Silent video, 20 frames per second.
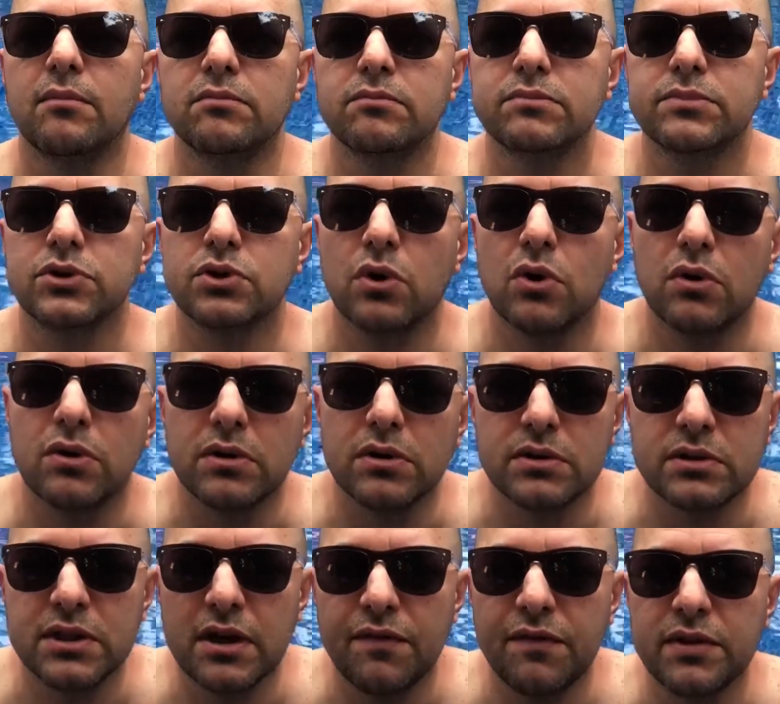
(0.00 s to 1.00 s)
So
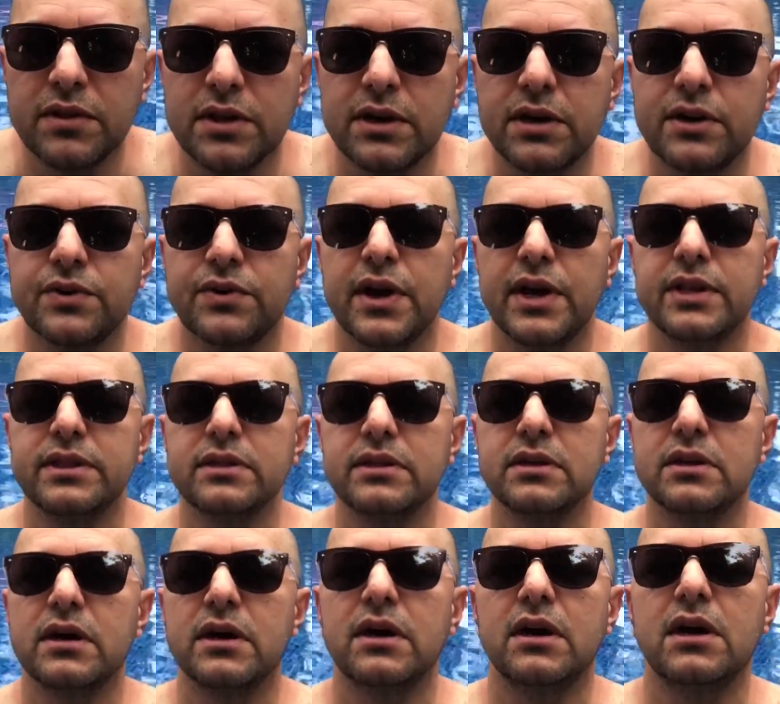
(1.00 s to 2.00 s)
definitely great.
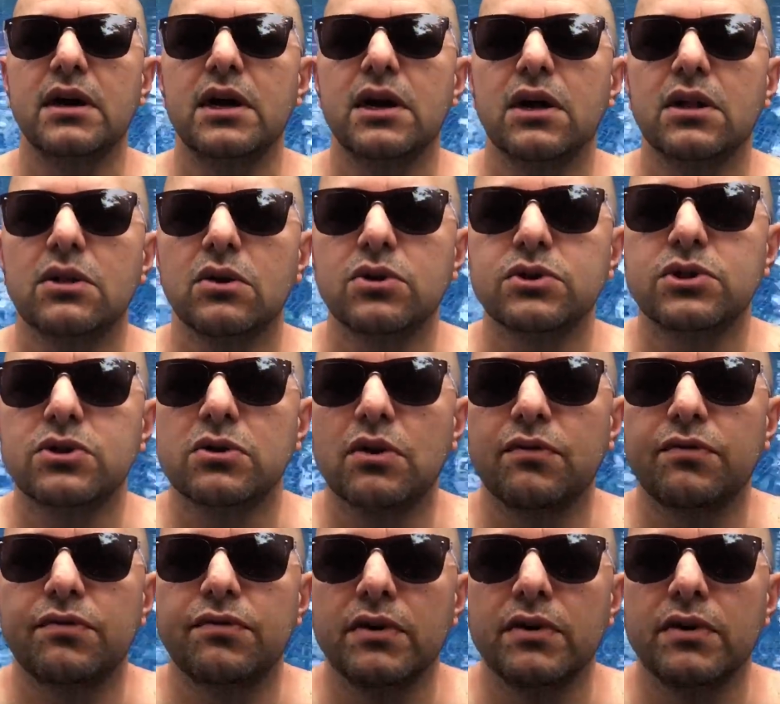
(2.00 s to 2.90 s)
Lots of